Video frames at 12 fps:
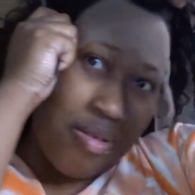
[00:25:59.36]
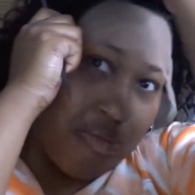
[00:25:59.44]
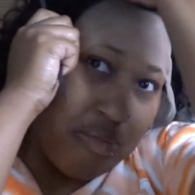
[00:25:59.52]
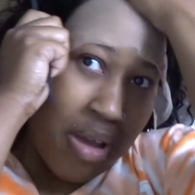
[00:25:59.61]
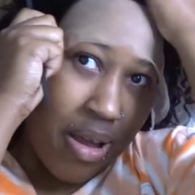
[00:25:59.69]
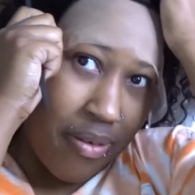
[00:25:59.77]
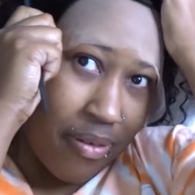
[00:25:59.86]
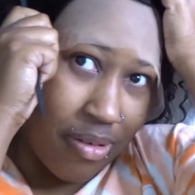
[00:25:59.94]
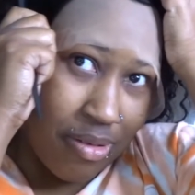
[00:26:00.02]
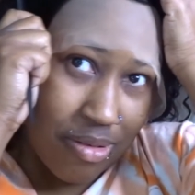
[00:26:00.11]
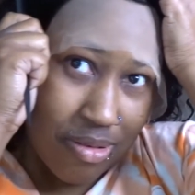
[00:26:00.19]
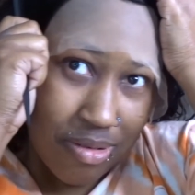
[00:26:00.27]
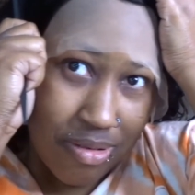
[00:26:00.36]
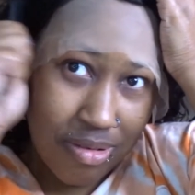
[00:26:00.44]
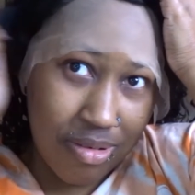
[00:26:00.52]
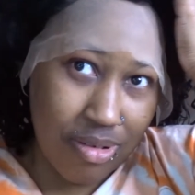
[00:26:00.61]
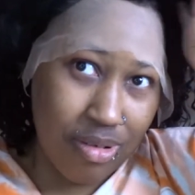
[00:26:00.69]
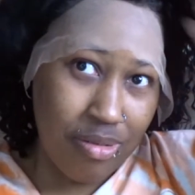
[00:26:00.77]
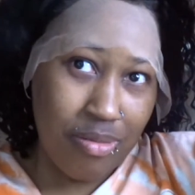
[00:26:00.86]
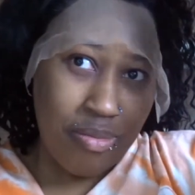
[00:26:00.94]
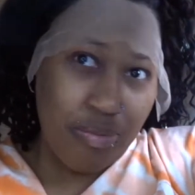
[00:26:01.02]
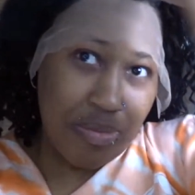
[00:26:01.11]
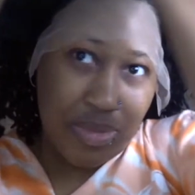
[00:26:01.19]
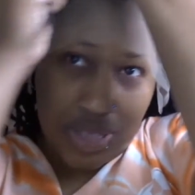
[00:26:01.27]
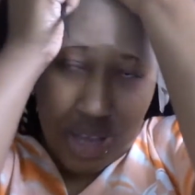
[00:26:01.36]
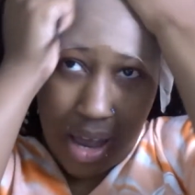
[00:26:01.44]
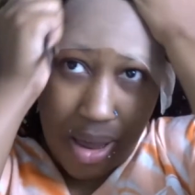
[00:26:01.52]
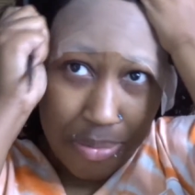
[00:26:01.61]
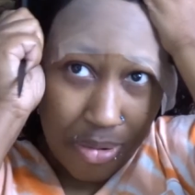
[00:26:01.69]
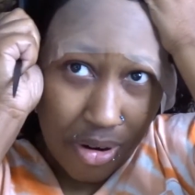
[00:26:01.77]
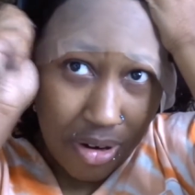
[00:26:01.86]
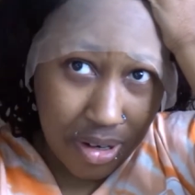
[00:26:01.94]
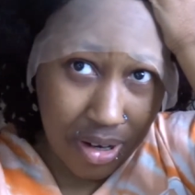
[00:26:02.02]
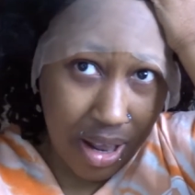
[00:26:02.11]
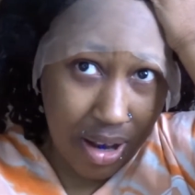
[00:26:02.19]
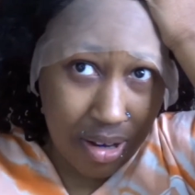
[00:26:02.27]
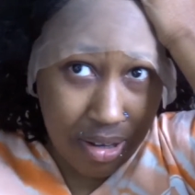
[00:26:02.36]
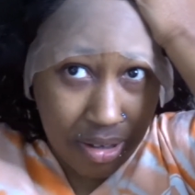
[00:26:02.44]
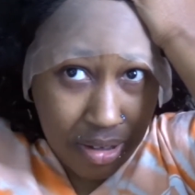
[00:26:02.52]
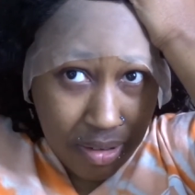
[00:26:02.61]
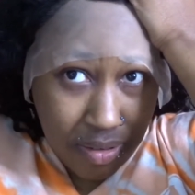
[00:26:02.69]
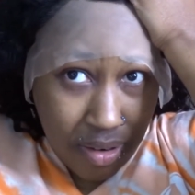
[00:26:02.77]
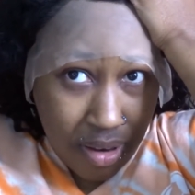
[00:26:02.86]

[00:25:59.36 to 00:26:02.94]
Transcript: my side part that I love.